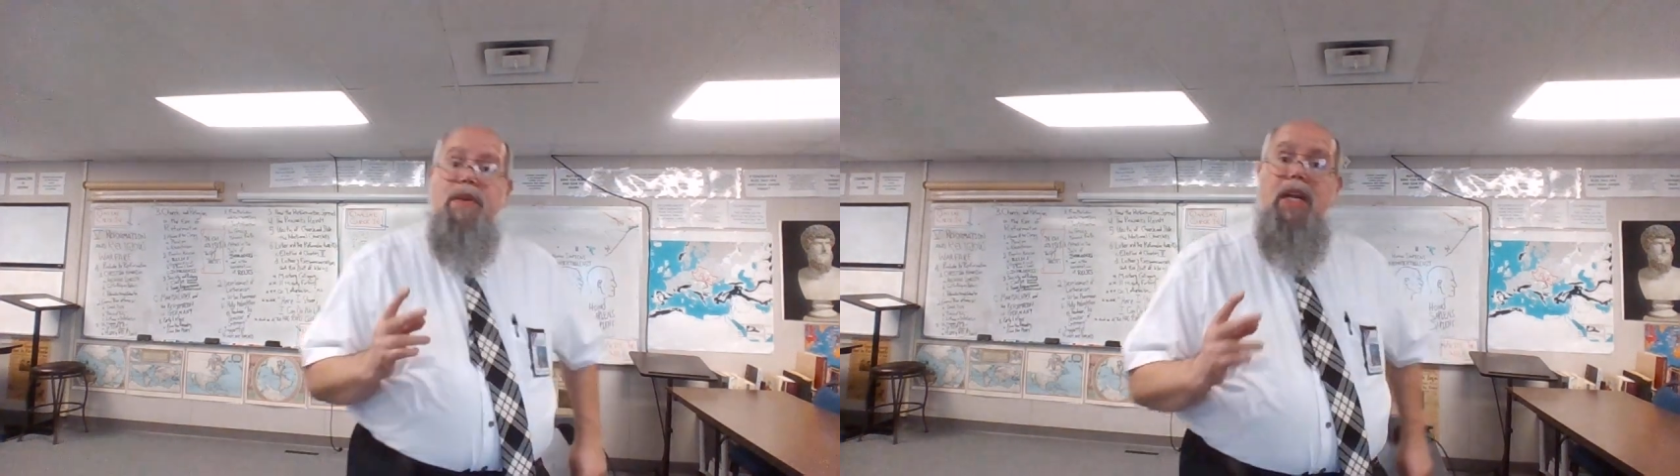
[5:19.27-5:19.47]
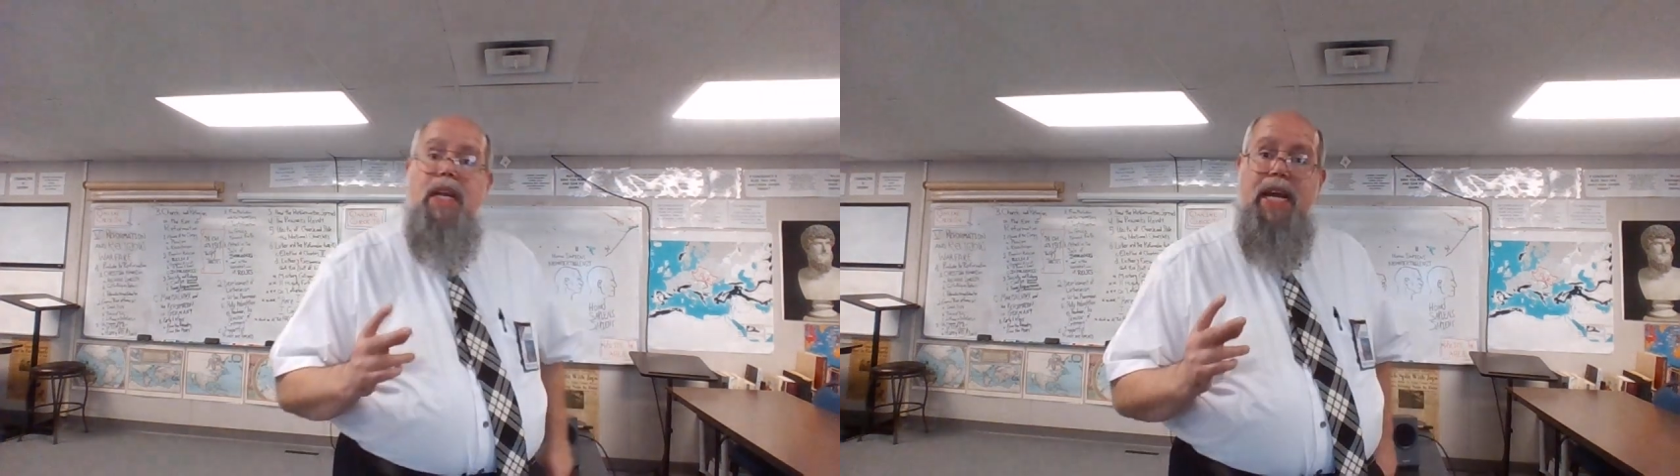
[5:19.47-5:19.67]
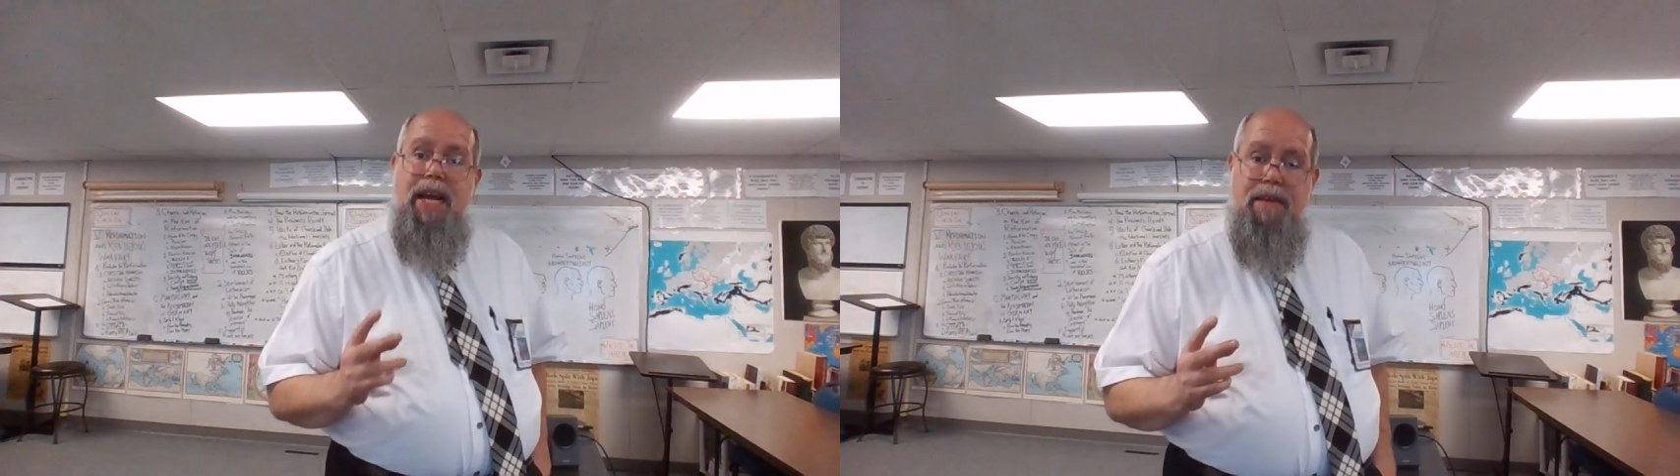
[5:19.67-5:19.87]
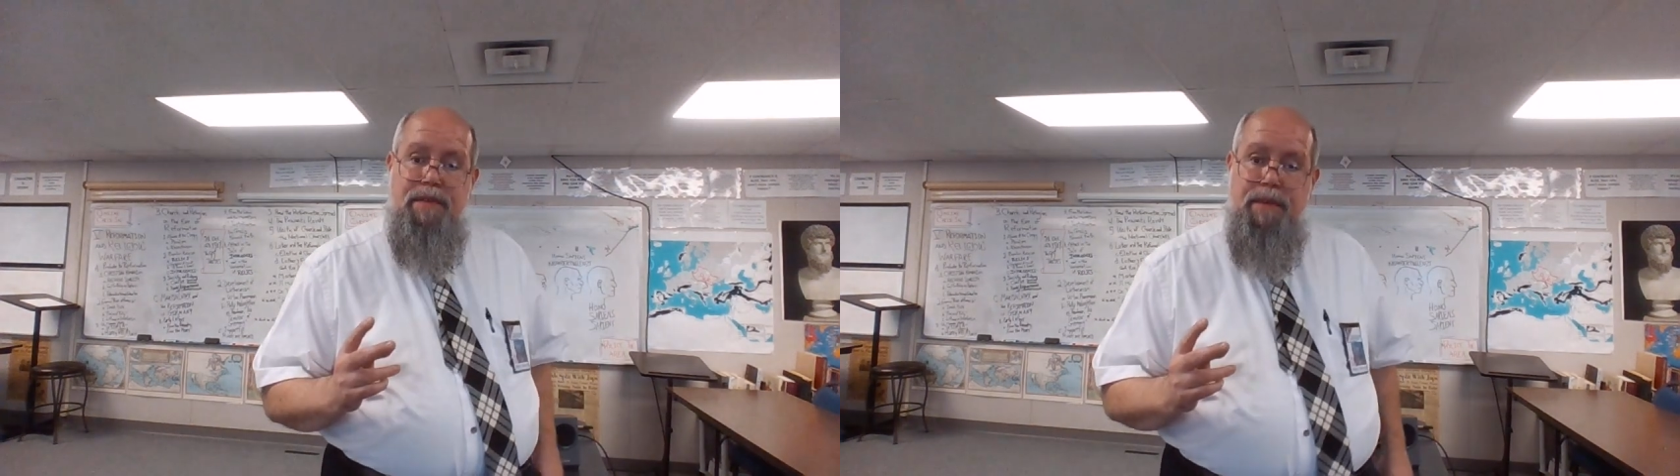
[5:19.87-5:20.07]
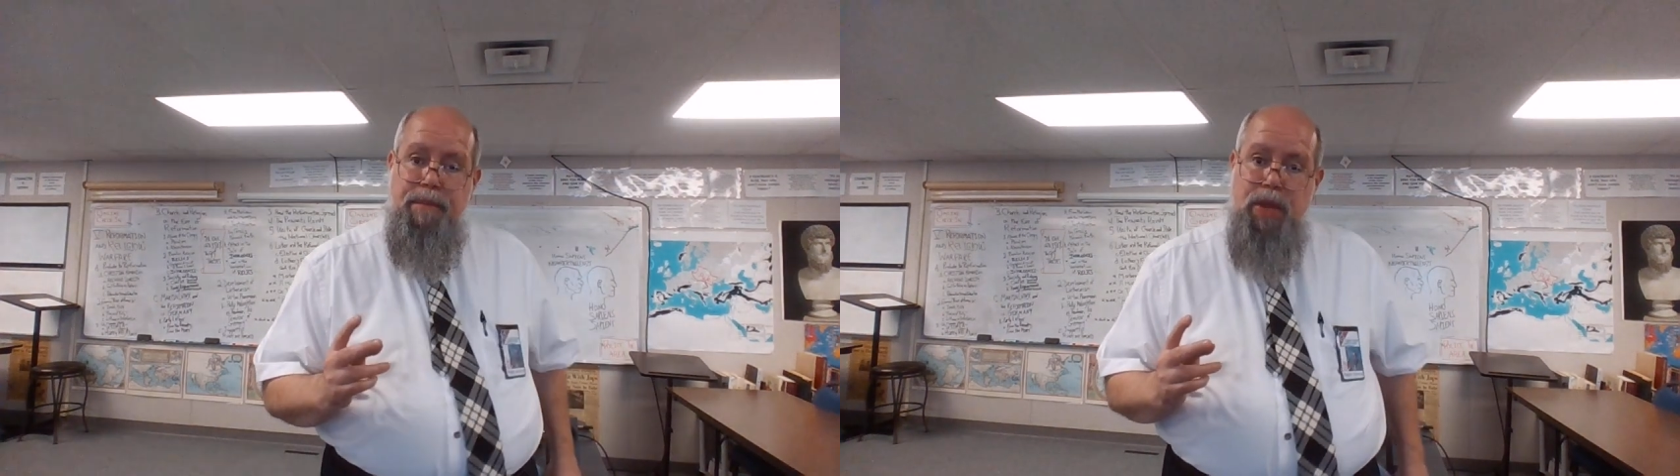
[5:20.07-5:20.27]
really have
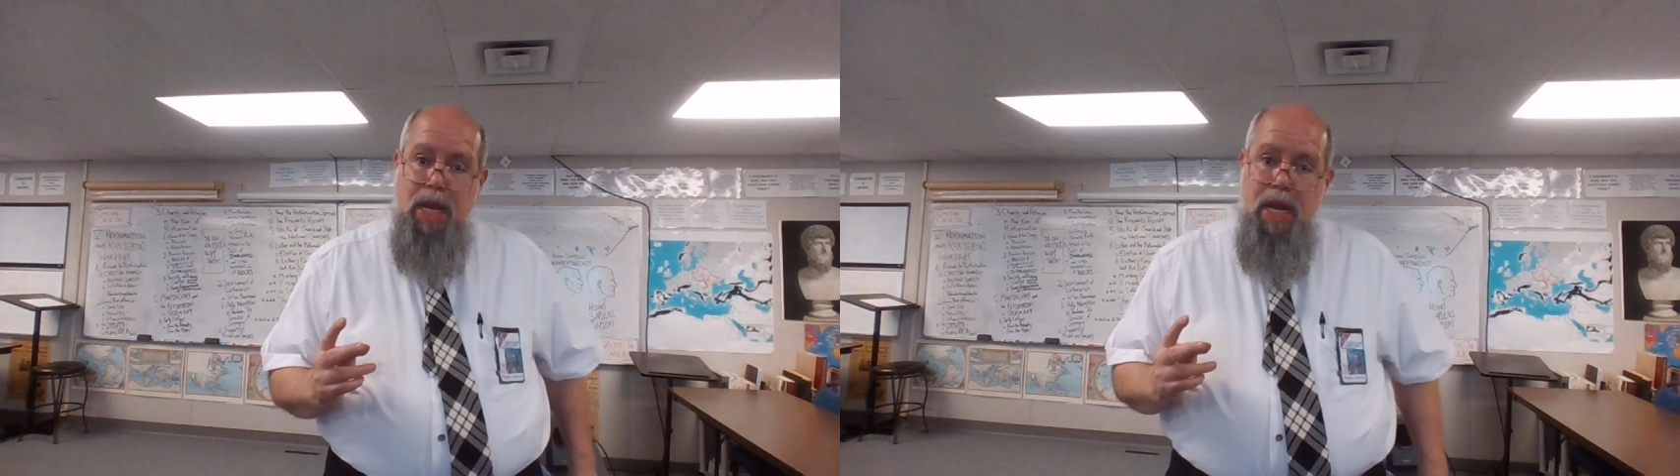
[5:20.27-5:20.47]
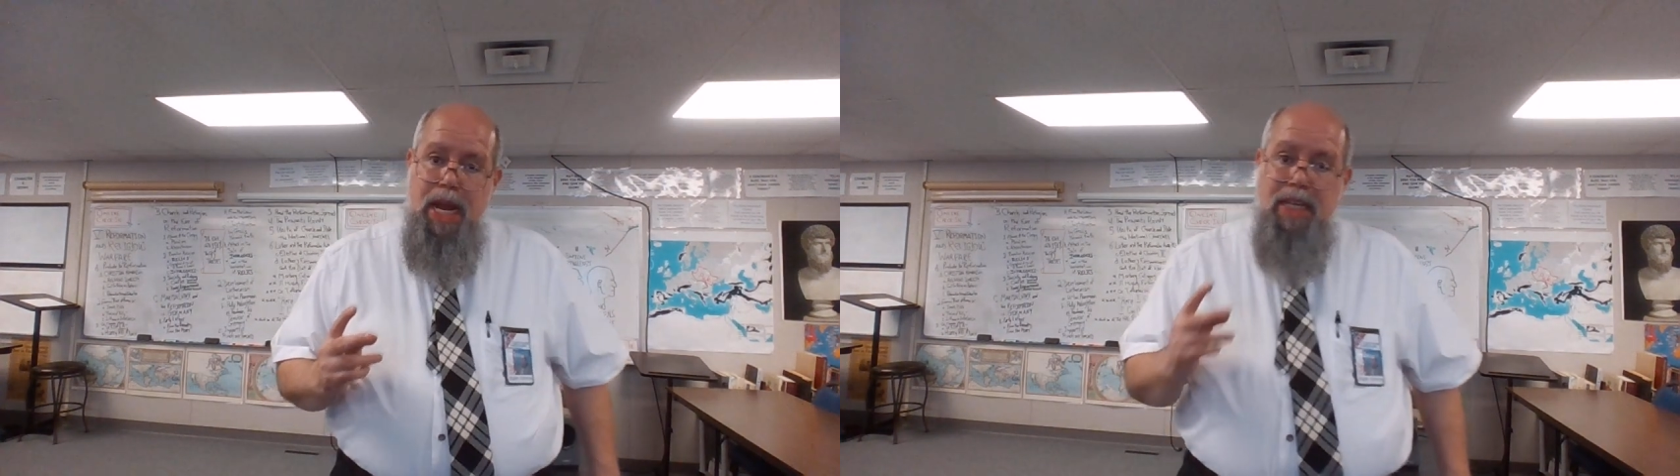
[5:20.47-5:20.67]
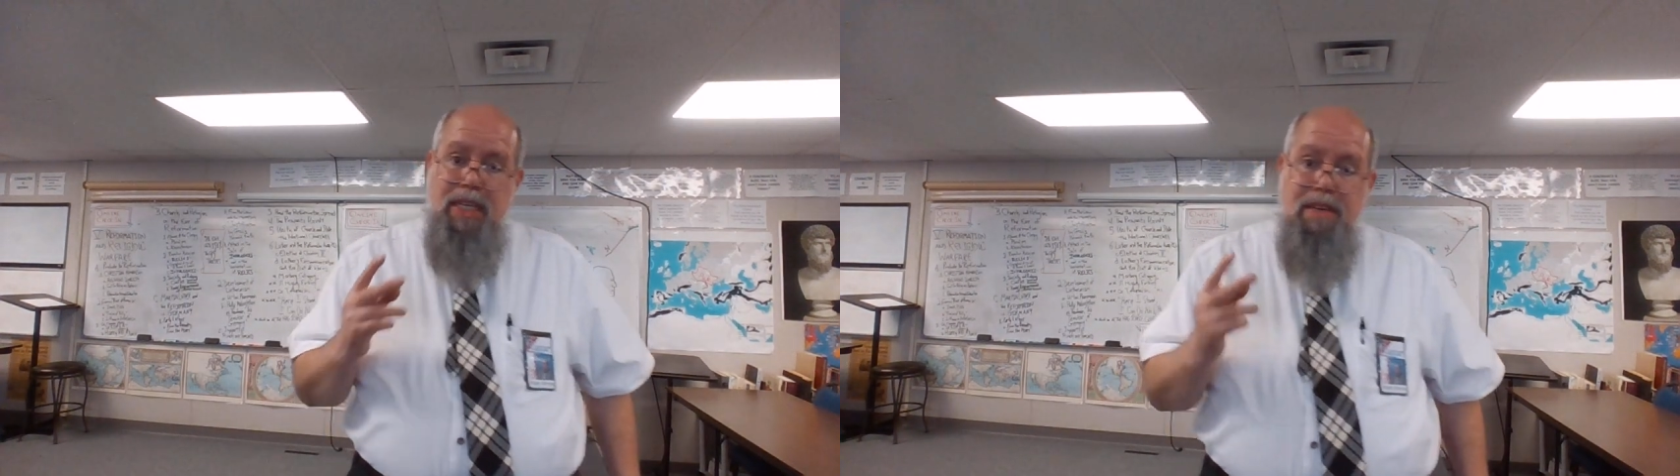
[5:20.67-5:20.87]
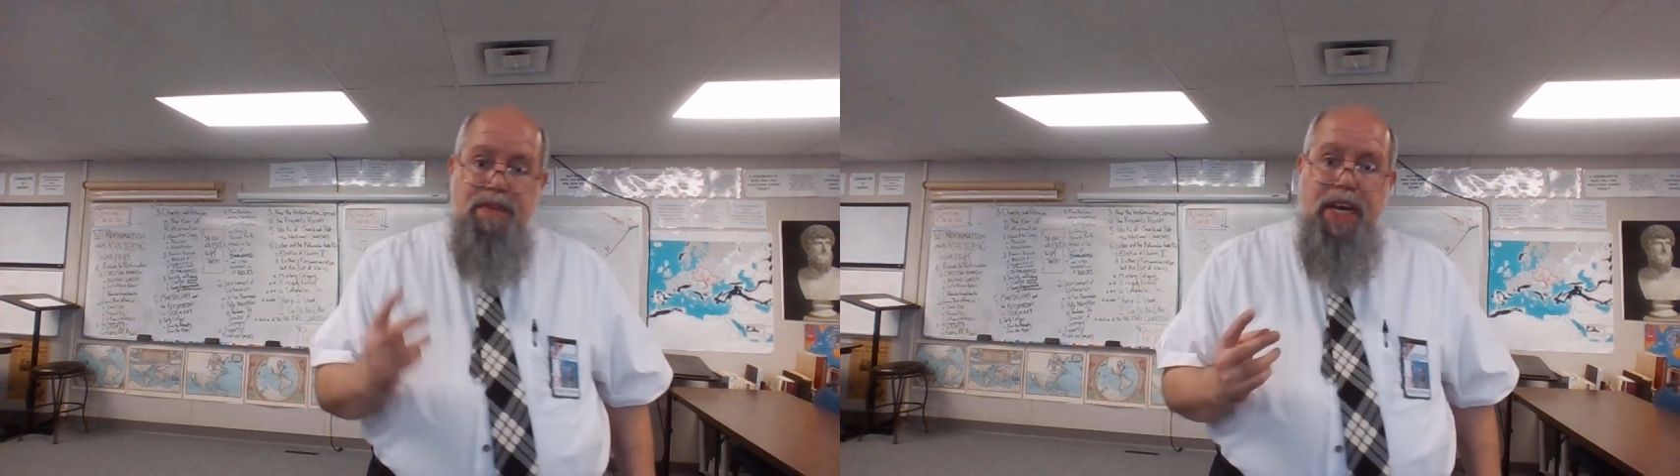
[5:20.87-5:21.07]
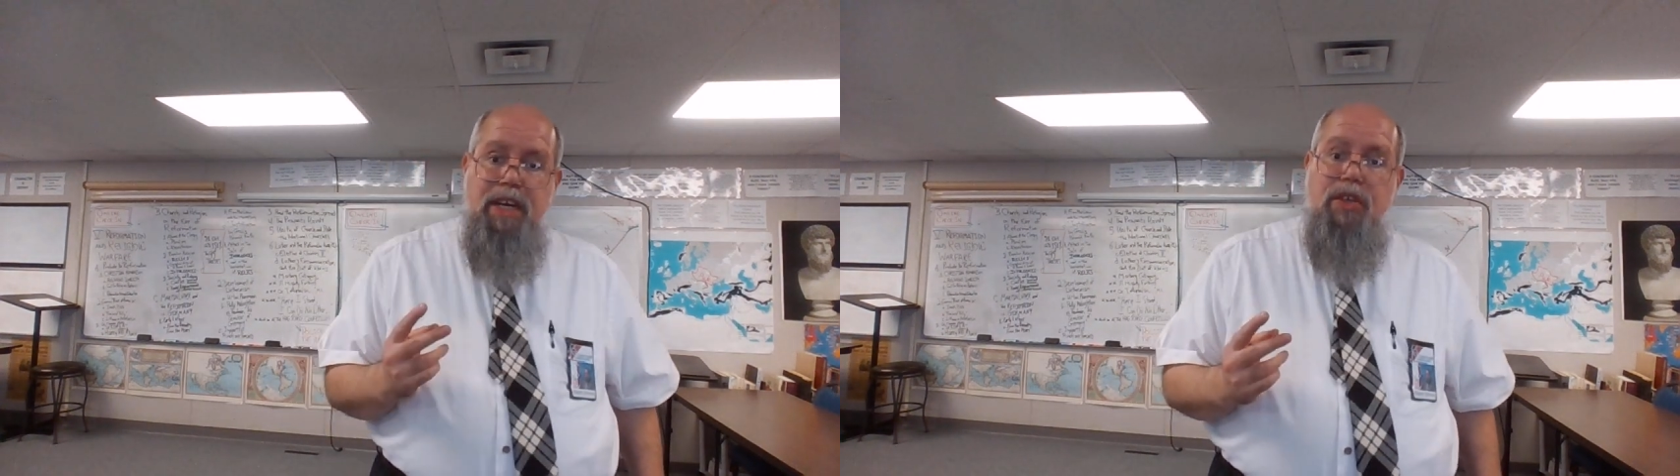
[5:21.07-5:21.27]
as an
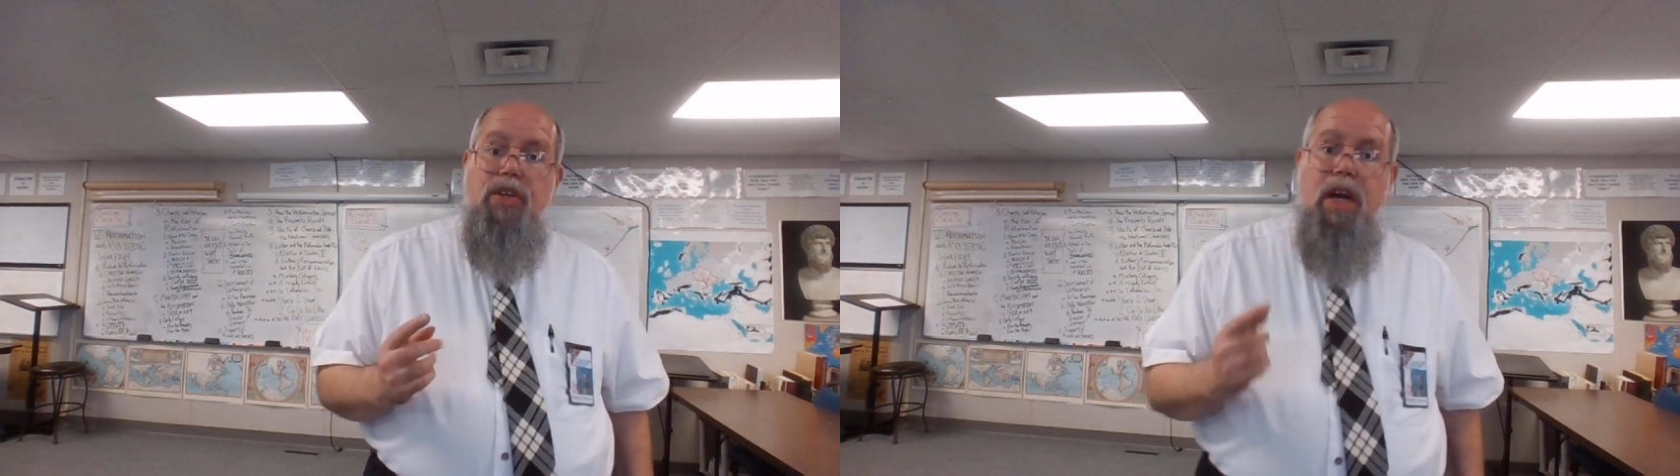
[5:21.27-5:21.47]
advantage